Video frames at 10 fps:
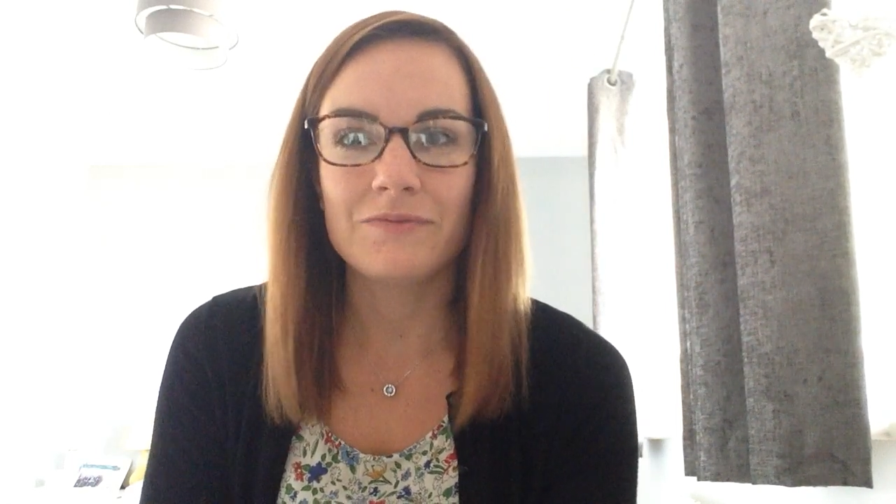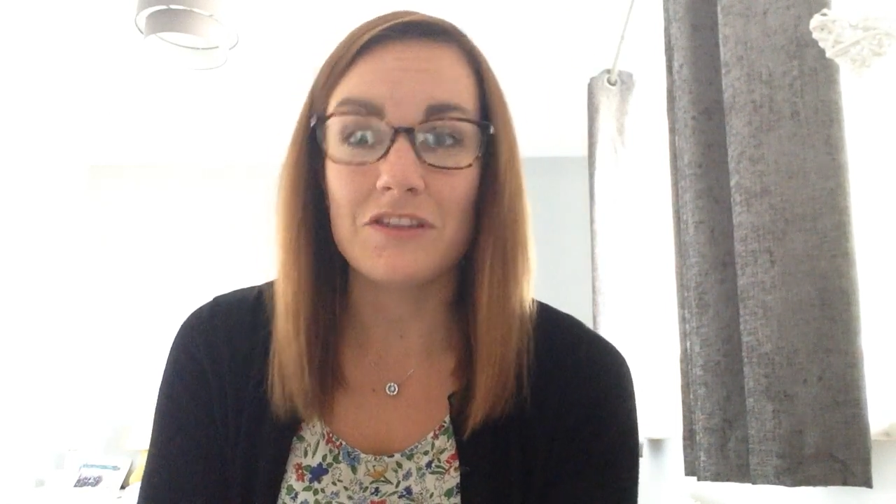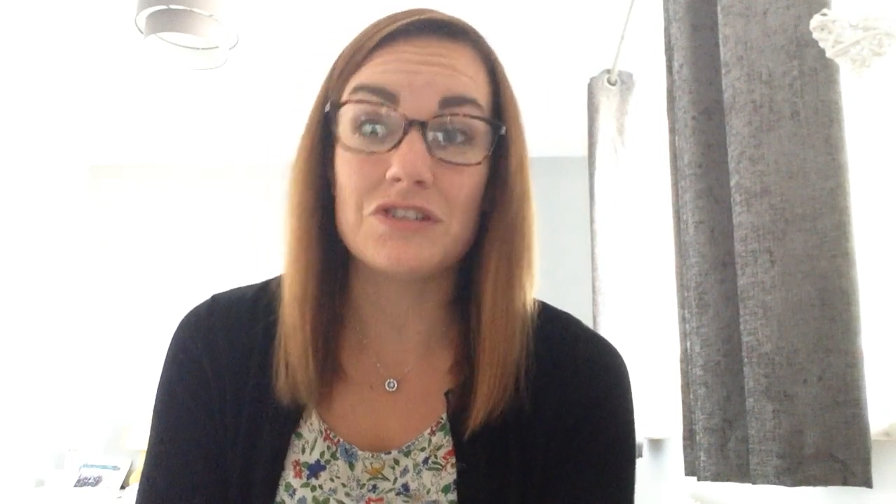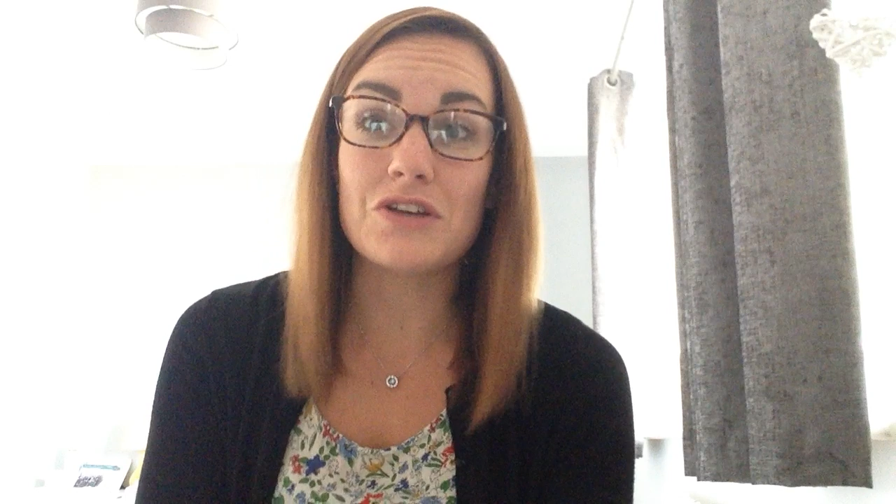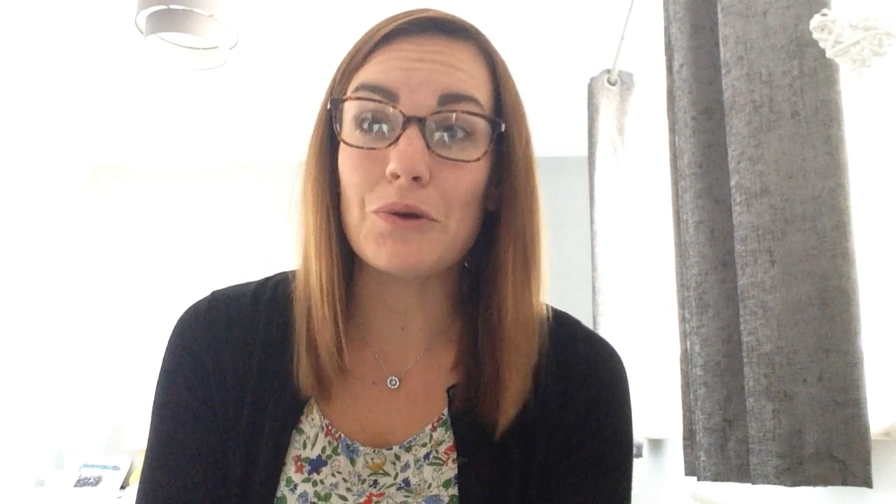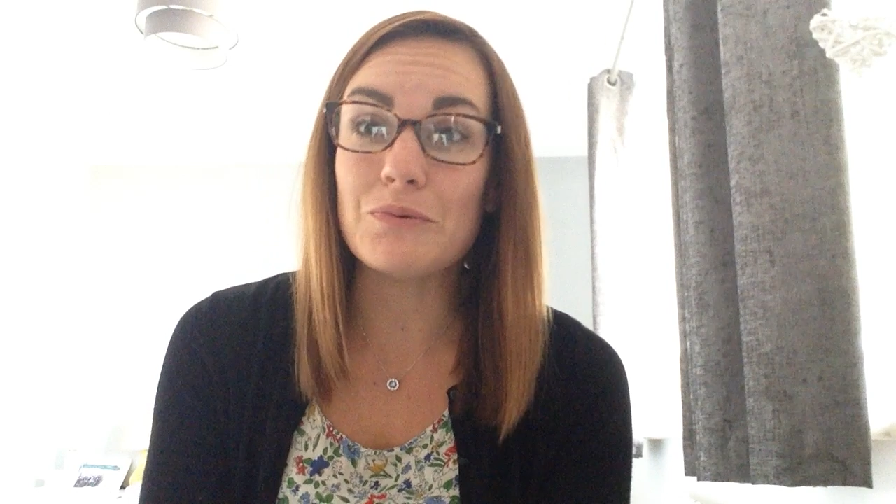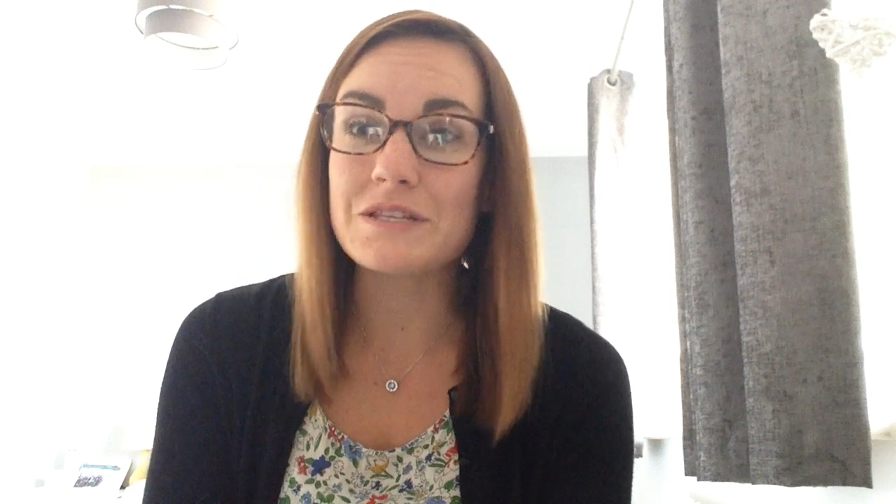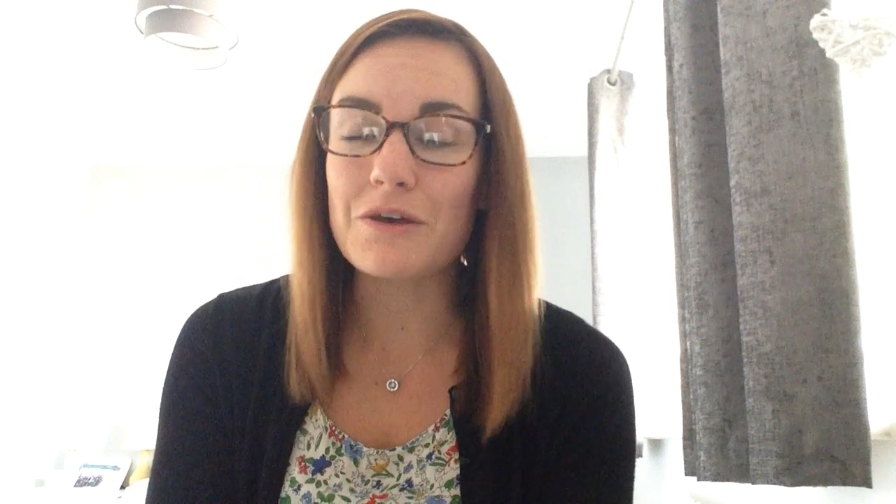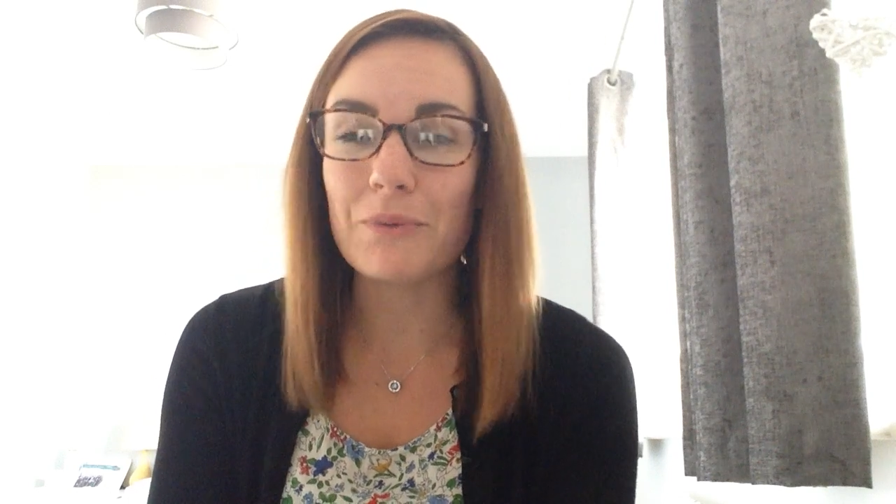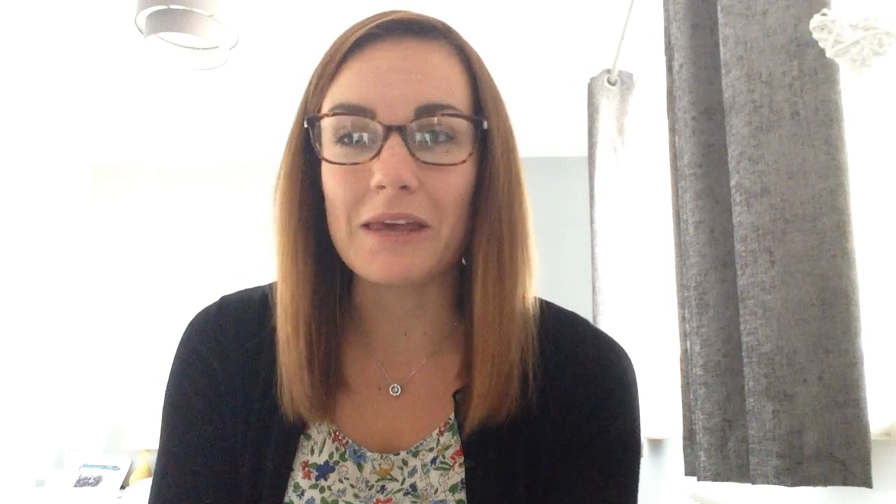the
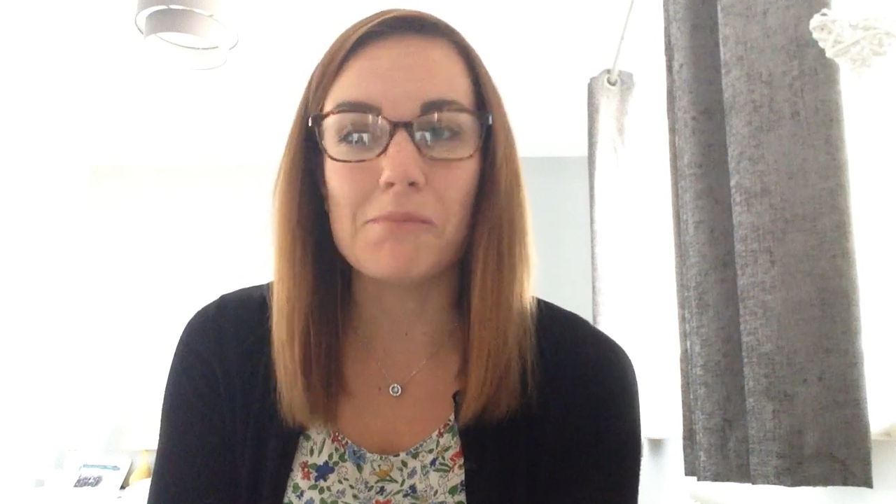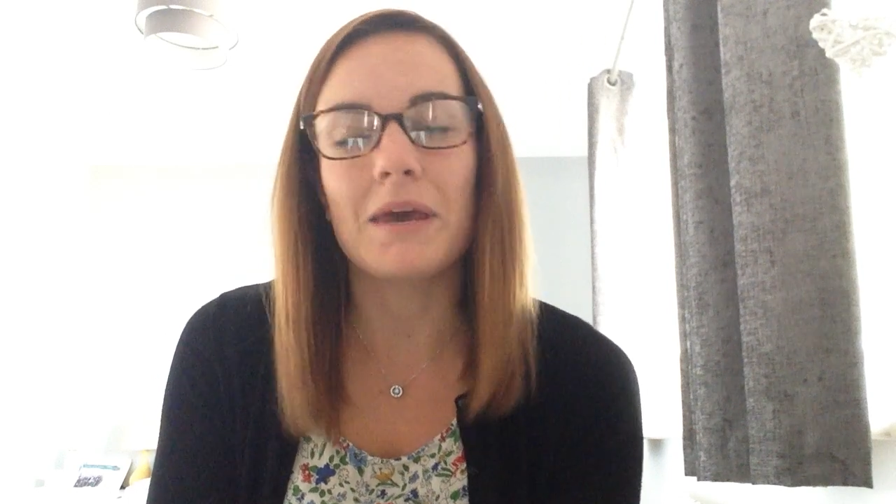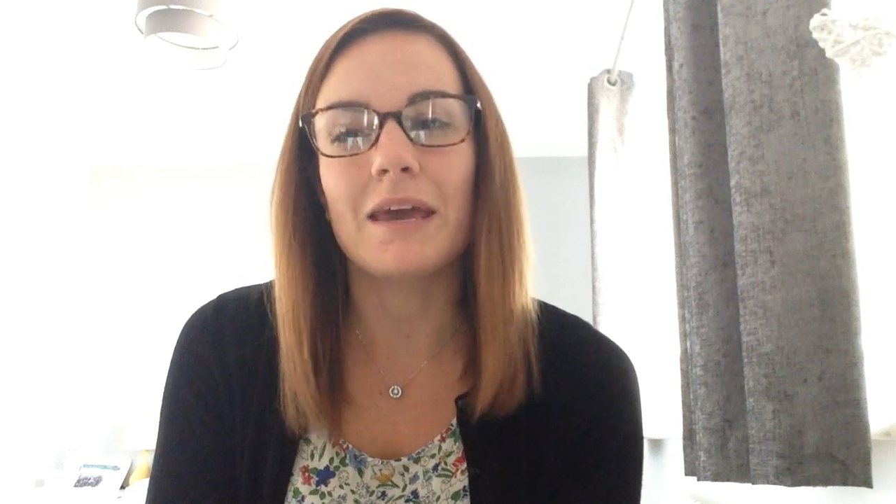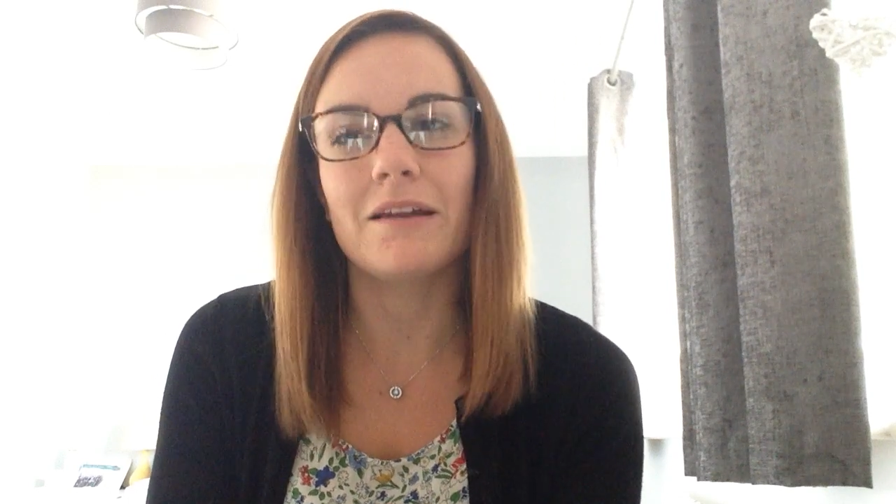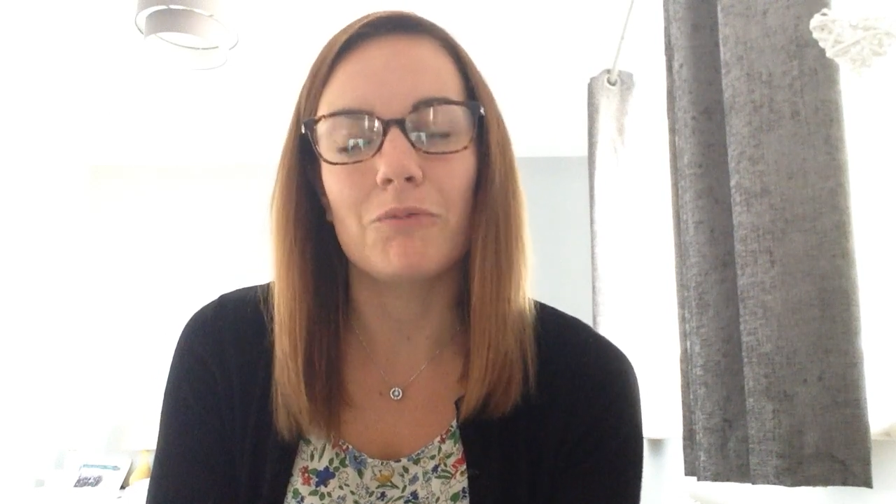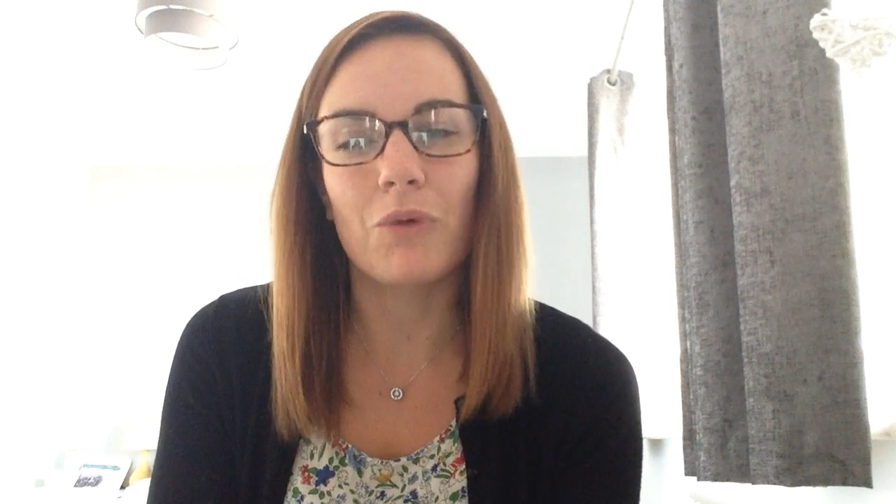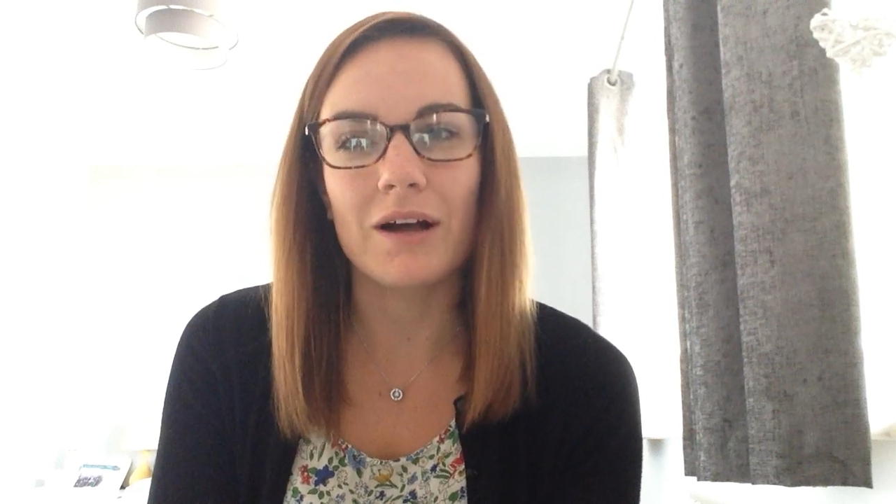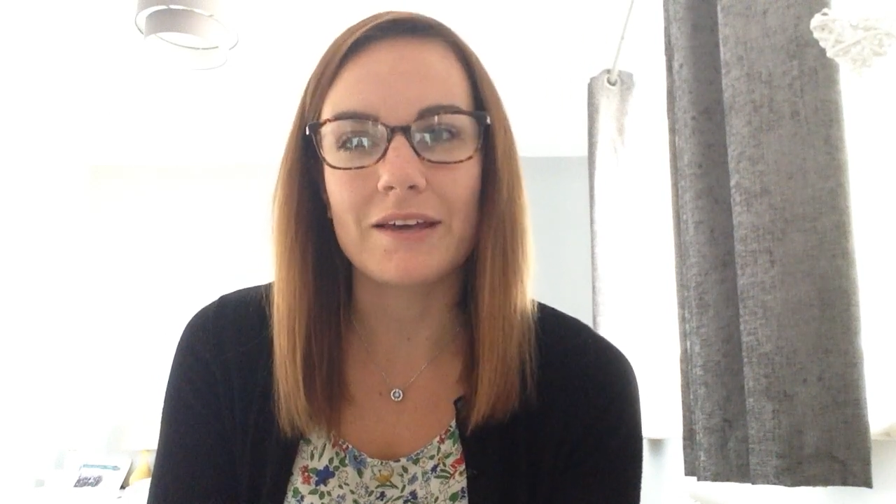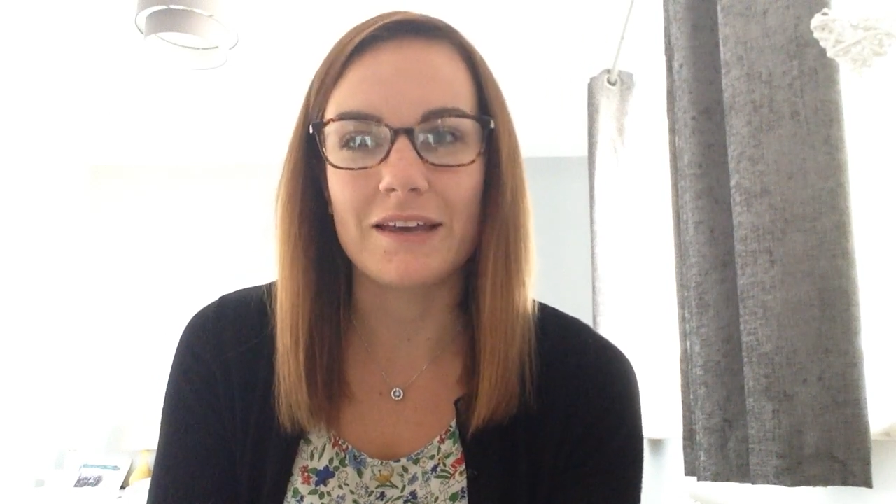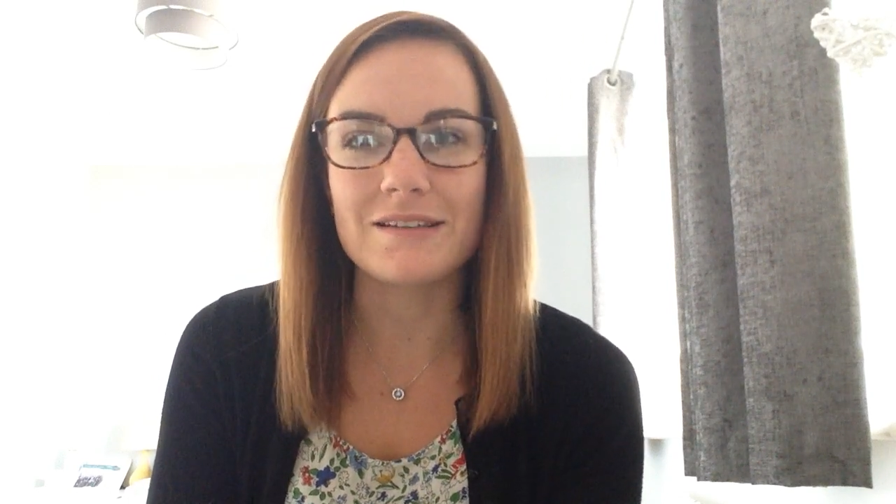zones that we can be in and
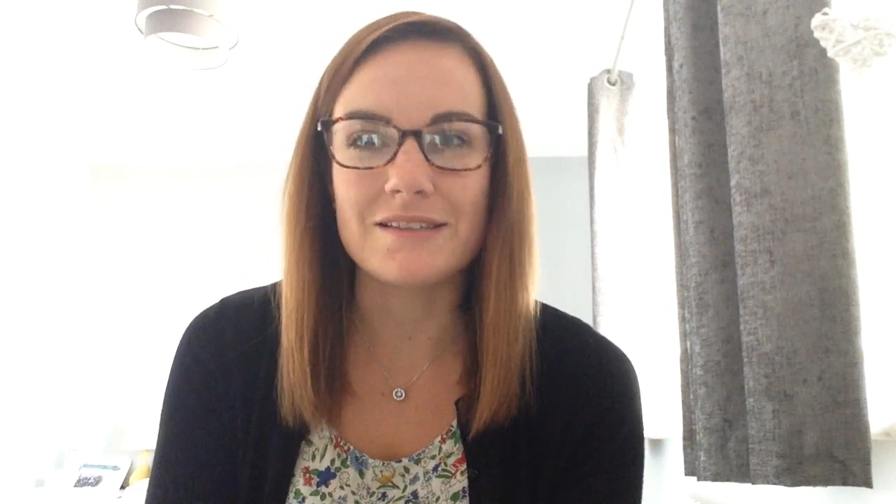working,